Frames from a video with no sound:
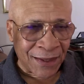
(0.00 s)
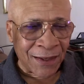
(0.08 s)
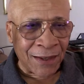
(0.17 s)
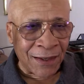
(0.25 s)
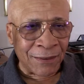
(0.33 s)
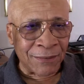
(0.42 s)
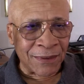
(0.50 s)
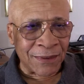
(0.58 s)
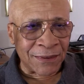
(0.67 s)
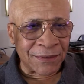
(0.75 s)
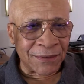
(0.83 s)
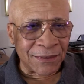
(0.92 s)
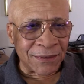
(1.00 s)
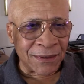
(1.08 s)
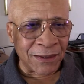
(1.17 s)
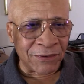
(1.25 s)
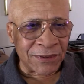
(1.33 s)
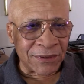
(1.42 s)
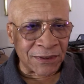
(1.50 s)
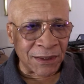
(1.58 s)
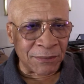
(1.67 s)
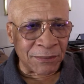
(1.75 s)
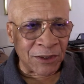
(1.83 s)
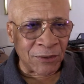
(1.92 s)
Mr. Evans says,
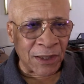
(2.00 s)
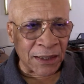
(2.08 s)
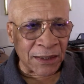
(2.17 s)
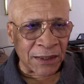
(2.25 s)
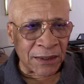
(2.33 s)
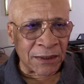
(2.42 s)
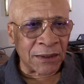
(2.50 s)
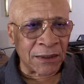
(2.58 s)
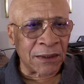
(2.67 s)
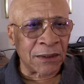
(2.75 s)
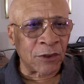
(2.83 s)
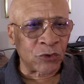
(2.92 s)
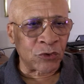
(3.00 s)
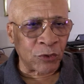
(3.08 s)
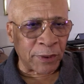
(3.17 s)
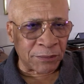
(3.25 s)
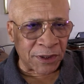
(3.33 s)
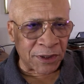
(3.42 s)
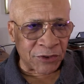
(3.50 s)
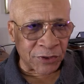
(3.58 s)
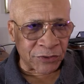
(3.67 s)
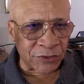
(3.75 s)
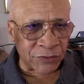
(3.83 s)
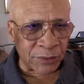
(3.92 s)
Emilio, how can the Trump
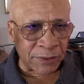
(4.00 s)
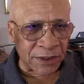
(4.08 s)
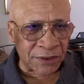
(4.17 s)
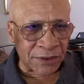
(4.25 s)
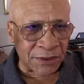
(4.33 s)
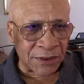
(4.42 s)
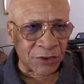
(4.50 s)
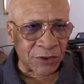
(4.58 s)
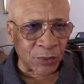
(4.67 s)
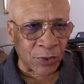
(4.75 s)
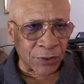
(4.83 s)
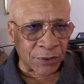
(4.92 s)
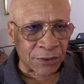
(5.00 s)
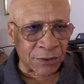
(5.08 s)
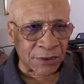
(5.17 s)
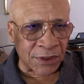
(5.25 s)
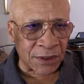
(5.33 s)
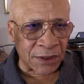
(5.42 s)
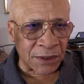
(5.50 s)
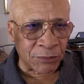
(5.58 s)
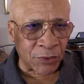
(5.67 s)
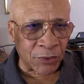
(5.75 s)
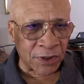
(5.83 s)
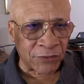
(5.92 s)
administration replace these workers they
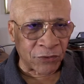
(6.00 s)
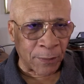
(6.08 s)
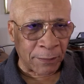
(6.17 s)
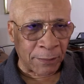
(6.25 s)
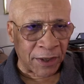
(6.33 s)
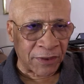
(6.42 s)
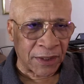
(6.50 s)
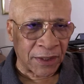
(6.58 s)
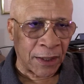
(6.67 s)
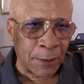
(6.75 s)
deported from America?